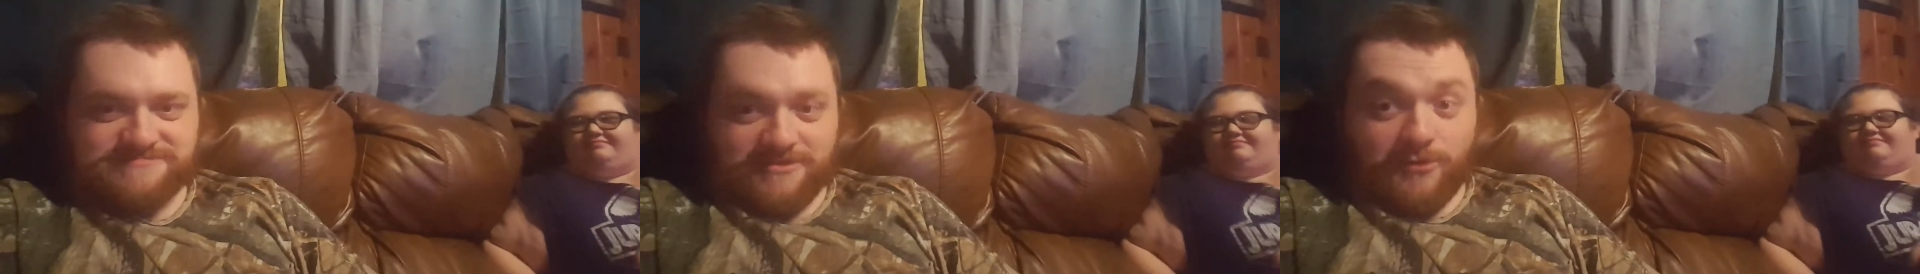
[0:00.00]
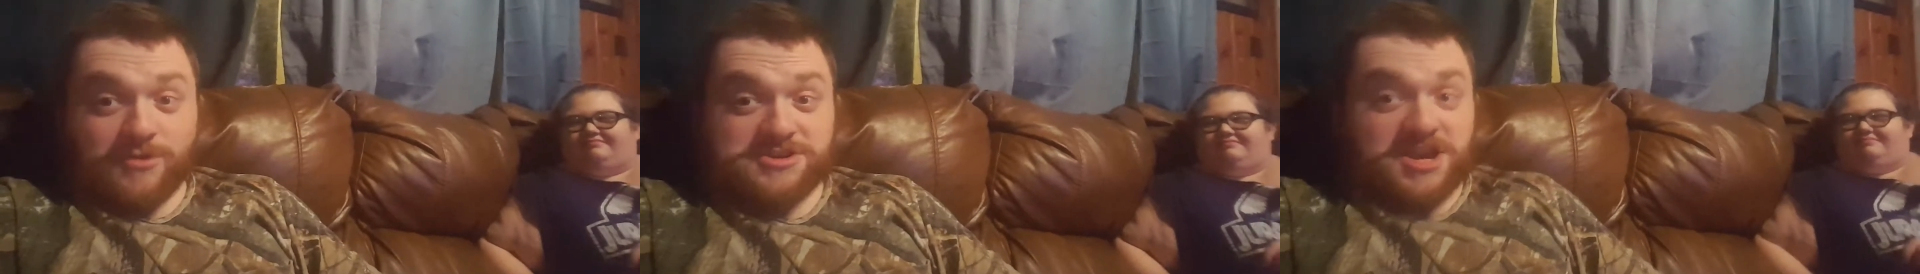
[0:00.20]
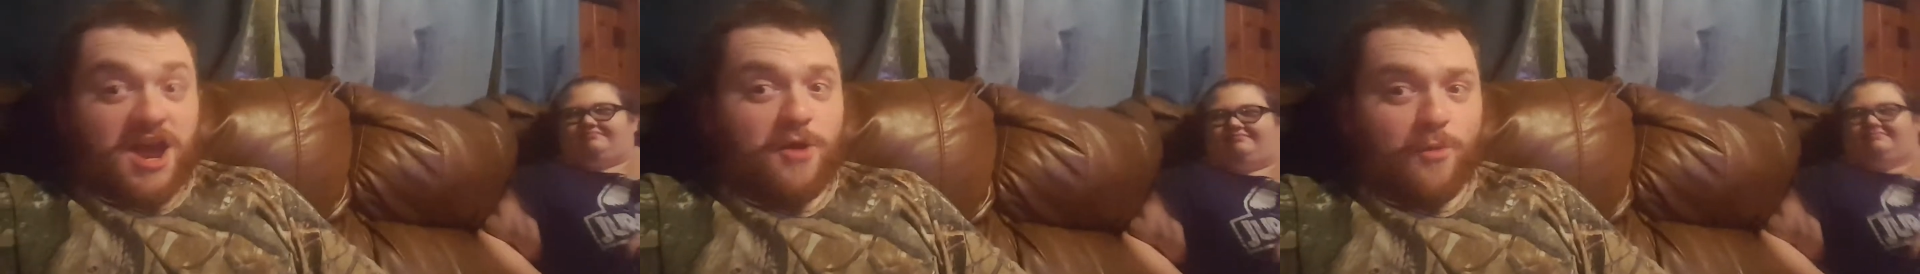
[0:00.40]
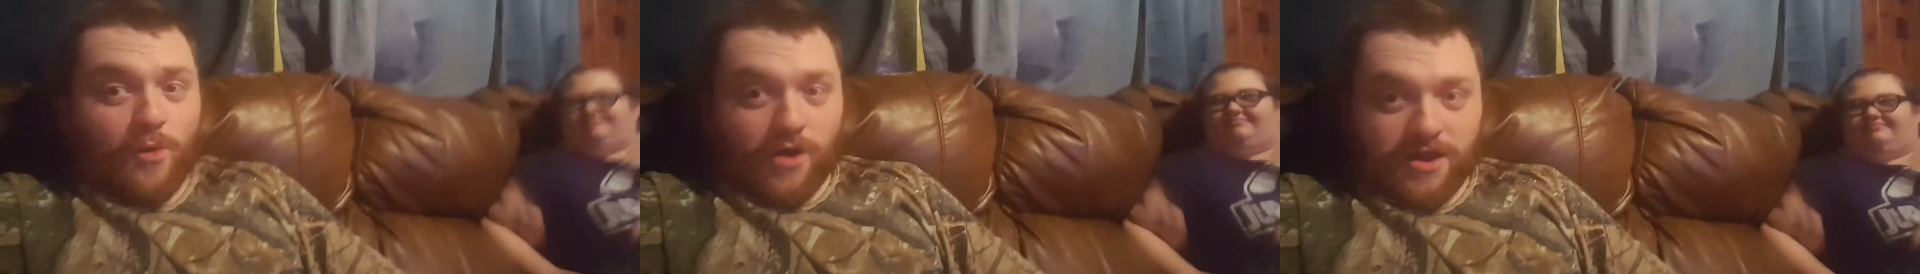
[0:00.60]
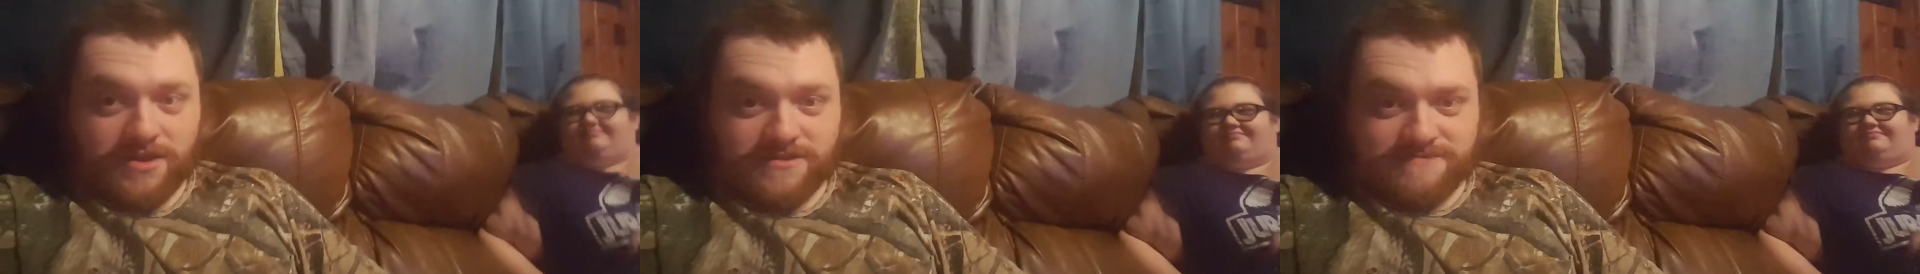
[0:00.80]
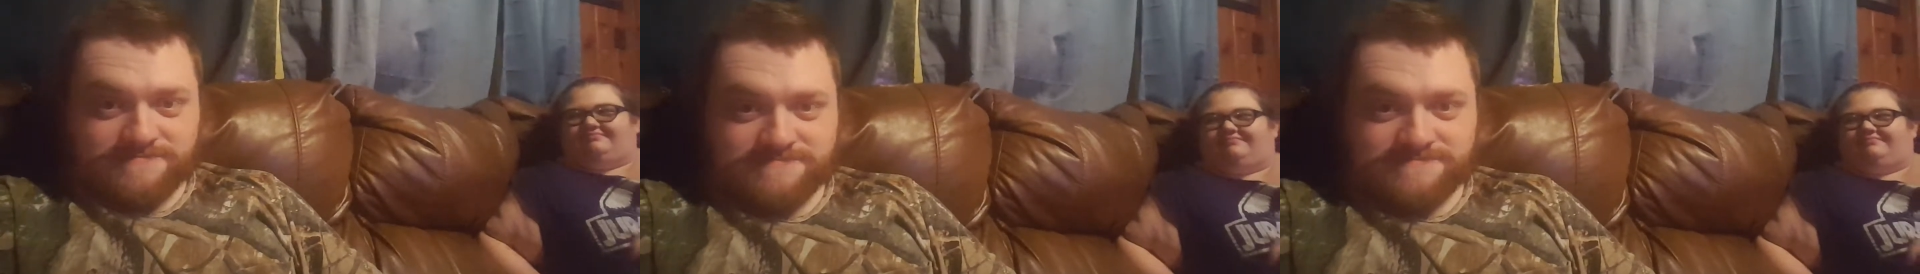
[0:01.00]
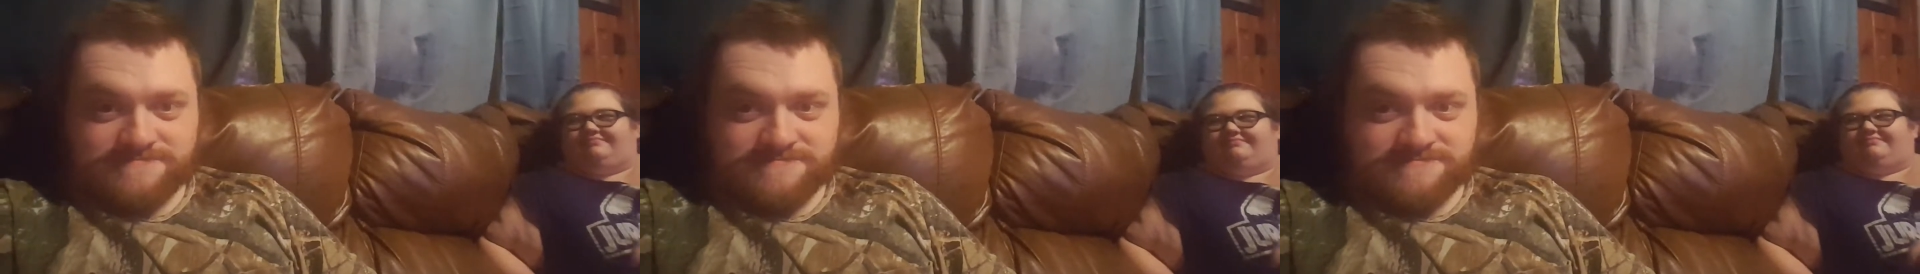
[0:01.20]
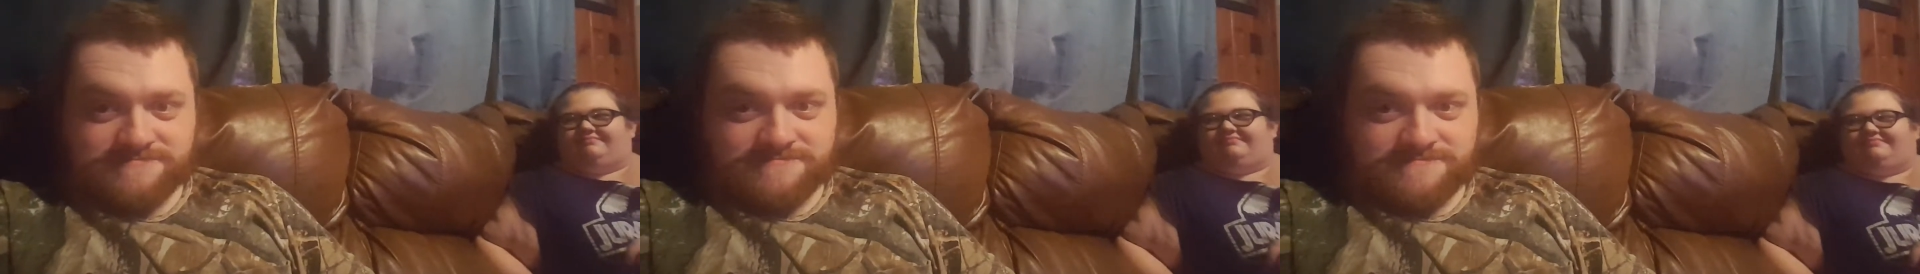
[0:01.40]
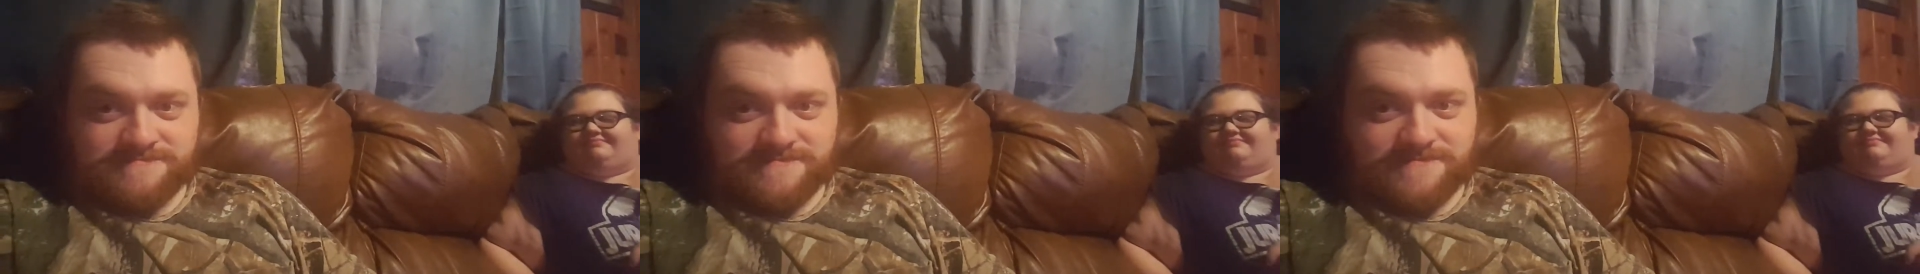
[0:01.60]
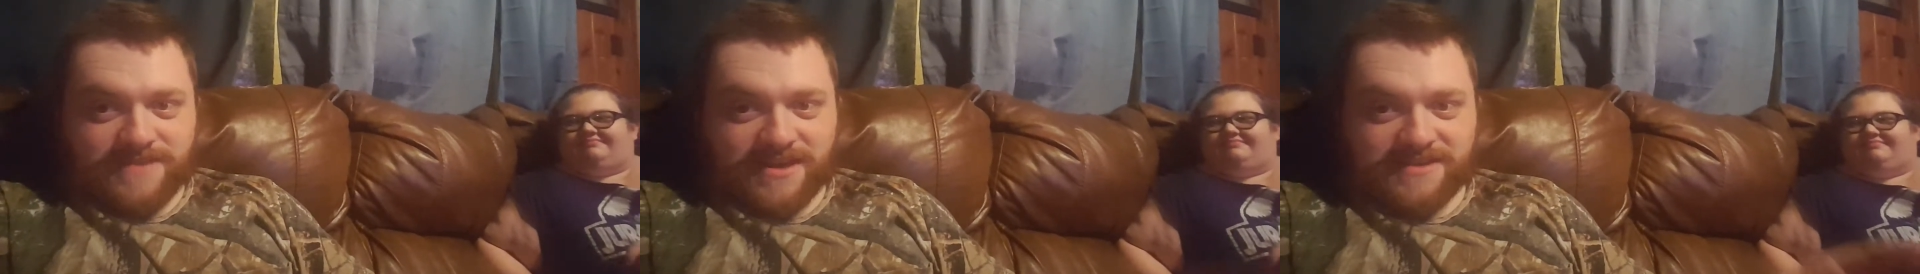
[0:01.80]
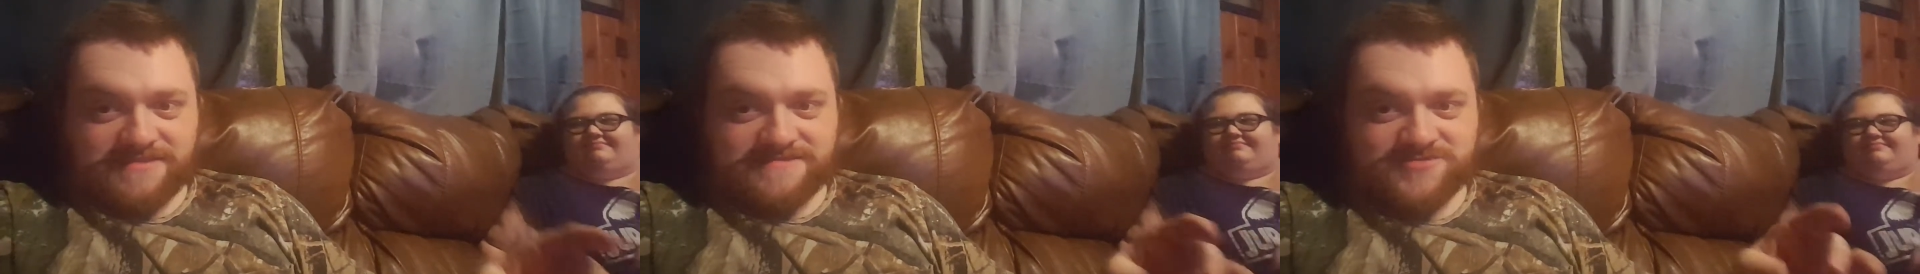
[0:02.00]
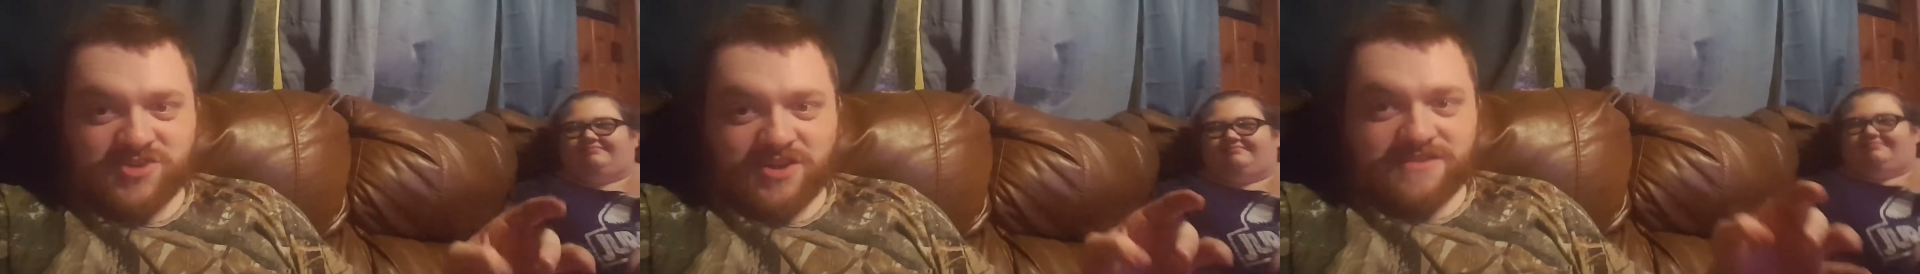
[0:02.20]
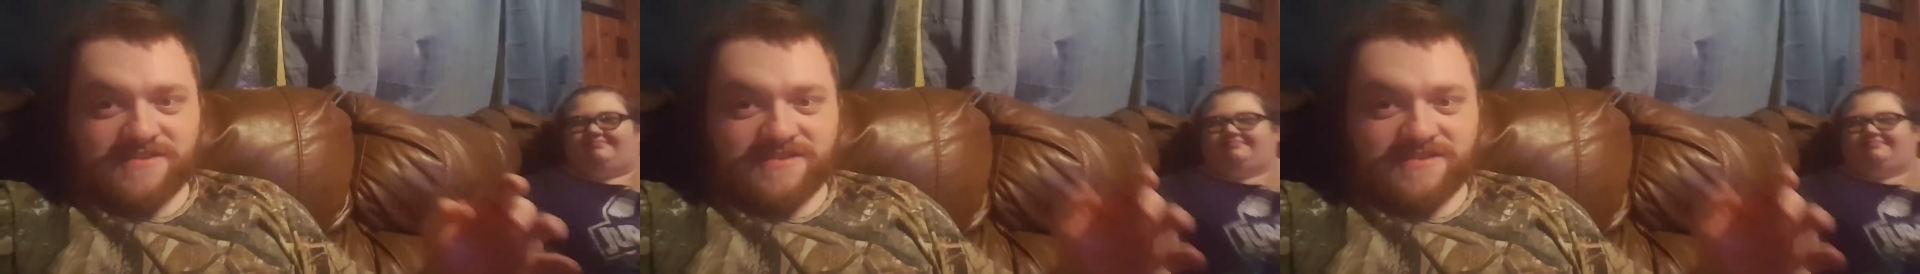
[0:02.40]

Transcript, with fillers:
Speaker 1: which I want. Like John